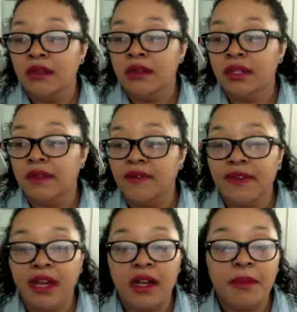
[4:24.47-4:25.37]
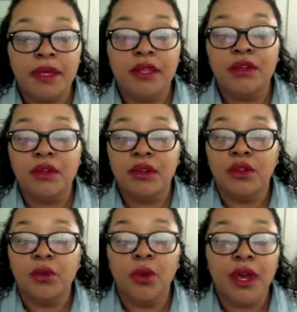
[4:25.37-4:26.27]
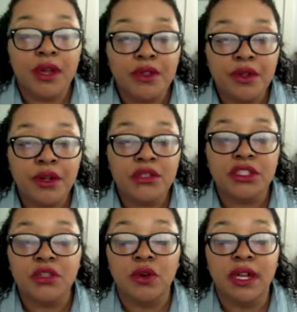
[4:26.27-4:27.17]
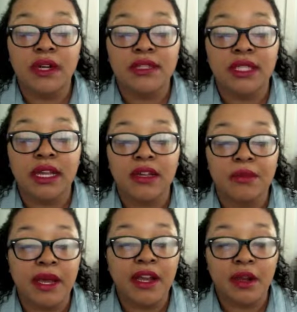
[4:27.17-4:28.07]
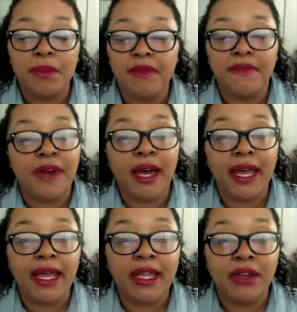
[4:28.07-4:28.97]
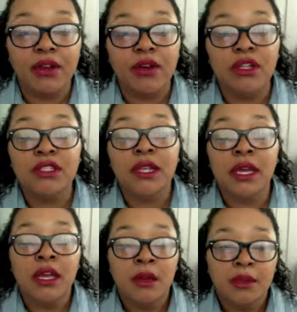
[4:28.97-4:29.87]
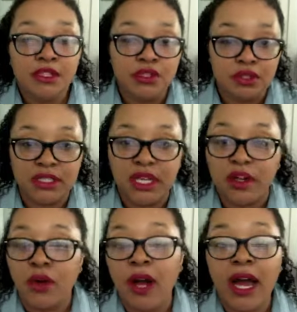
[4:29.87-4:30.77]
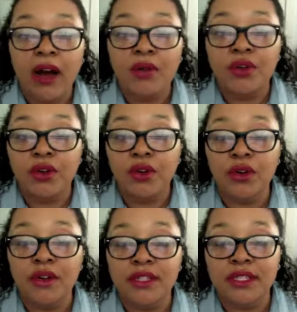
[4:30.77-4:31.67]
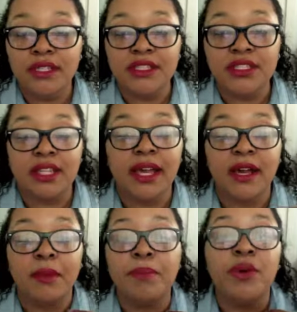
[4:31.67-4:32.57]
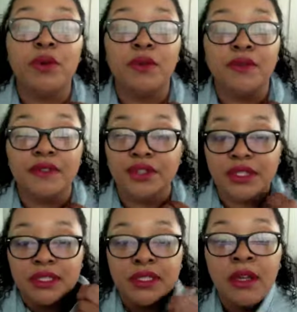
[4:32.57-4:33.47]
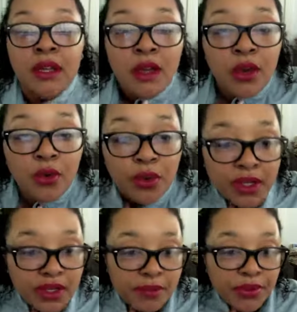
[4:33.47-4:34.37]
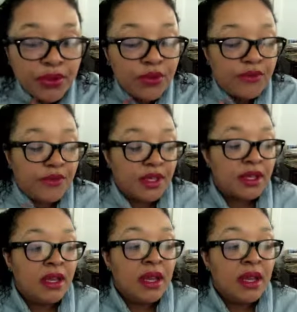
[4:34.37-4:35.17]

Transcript: the environment, you know, the weather, just going outside. Cause my hair be fine indoors, but as soon as I go outdoors, and it's like a poof, it's just really poofy.